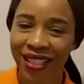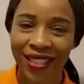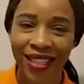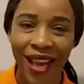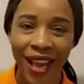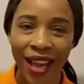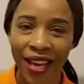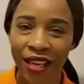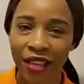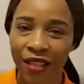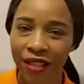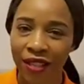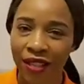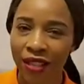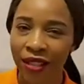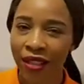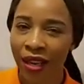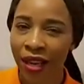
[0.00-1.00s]

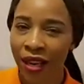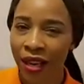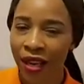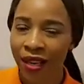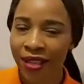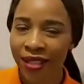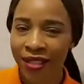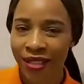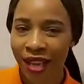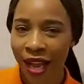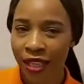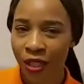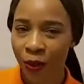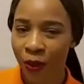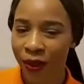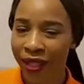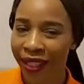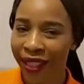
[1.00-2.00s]
Tiger
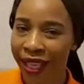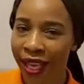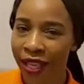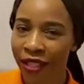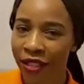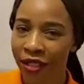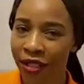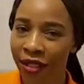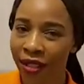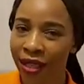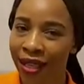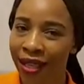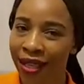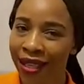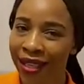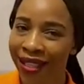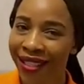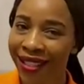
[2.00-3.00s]
starts with the letter
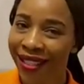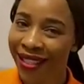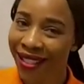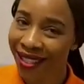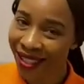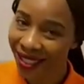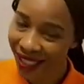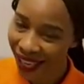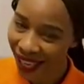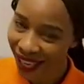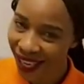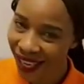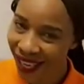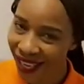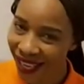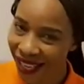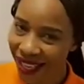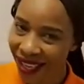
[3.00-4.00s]

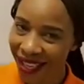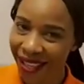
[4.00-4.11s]
T.